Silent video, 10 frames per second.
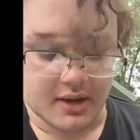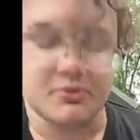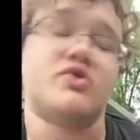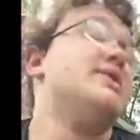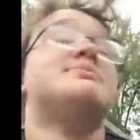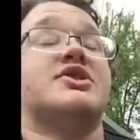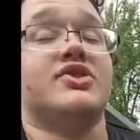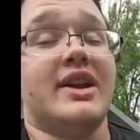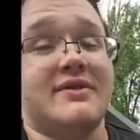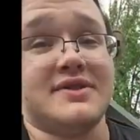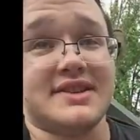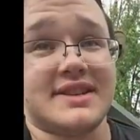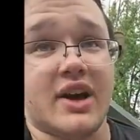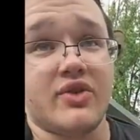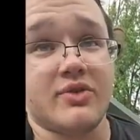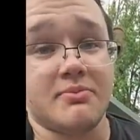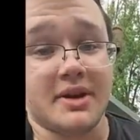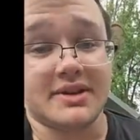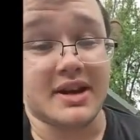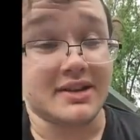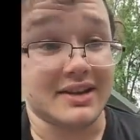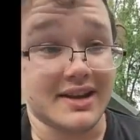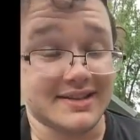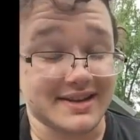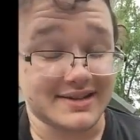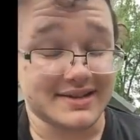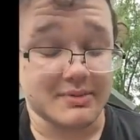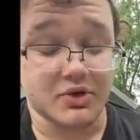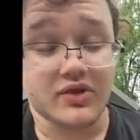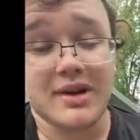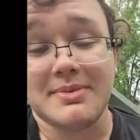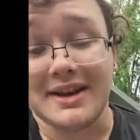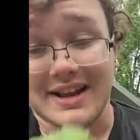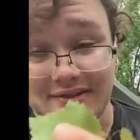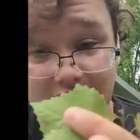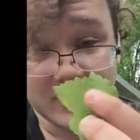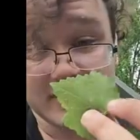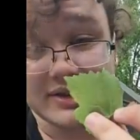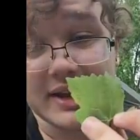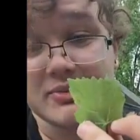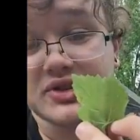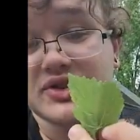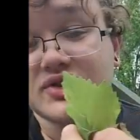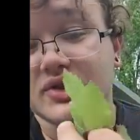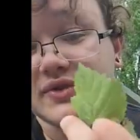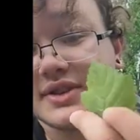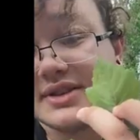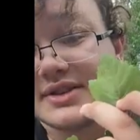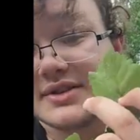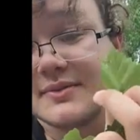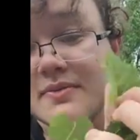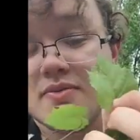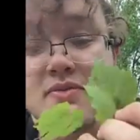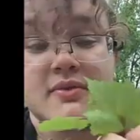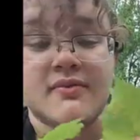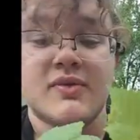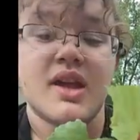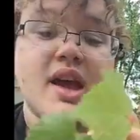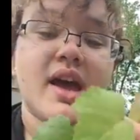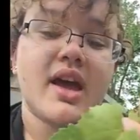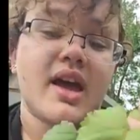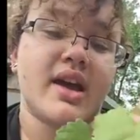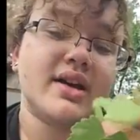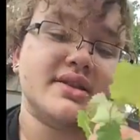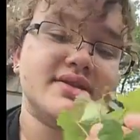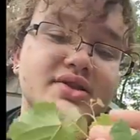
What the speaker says: grapes that are native to the south, but unlike, say, summer grape, it has a very glabrous surface, and